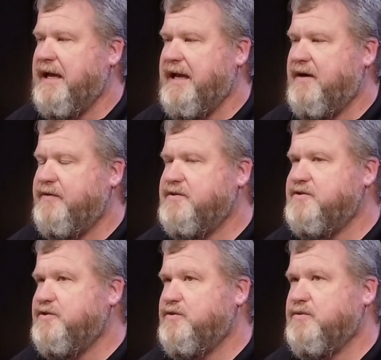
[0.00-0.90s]
How
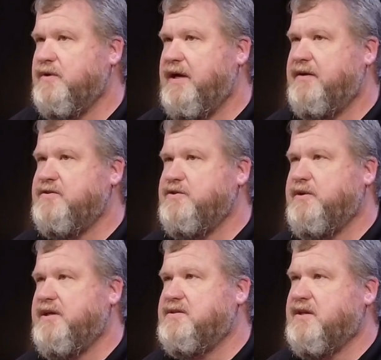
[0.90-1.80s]
did you
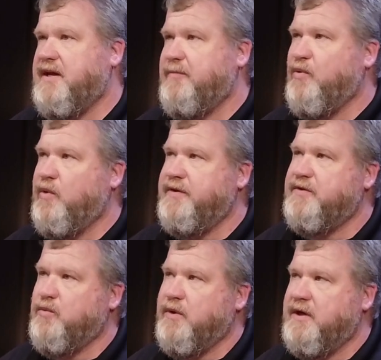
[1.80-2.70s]
get to that point
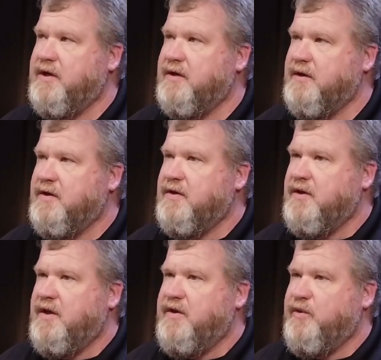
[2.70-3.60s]
to where
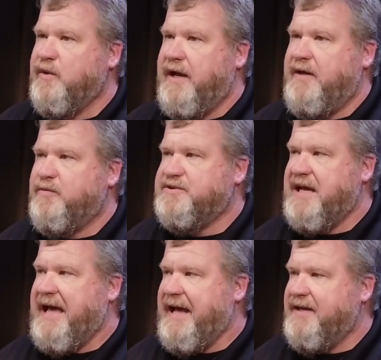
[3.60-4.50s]
you were able to
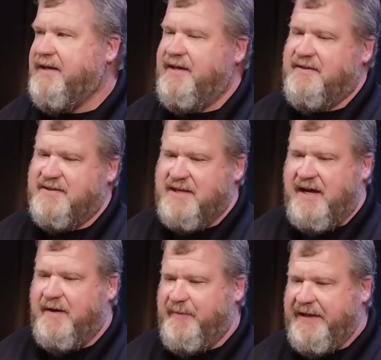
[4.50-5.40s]
allocate the
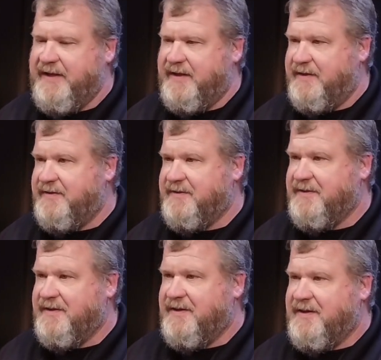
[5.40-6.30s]
time needed
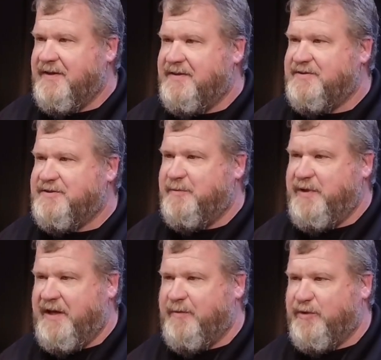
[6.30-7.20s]
to
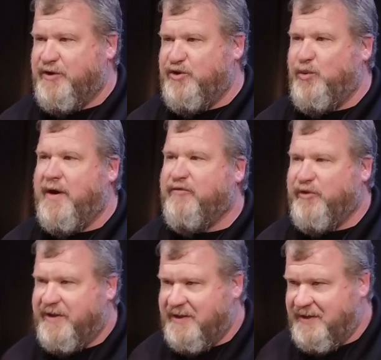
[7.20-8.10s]
be able to do
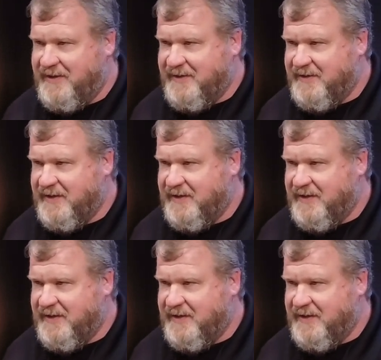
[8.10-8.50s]
everything